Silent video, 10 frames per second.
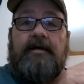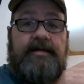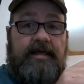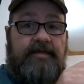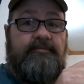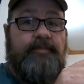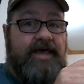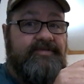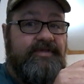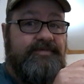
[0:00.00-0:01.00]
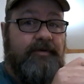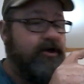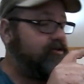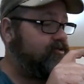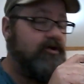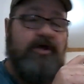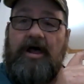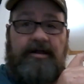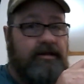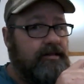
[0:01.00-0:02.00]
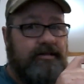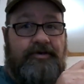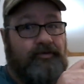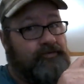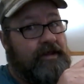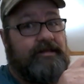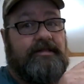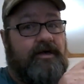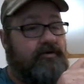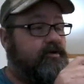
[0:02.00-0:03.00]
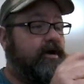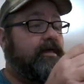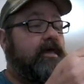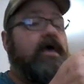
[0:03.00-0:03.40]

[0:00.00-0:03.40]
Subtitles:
Okay, from past experience, do not lose that little O-ring.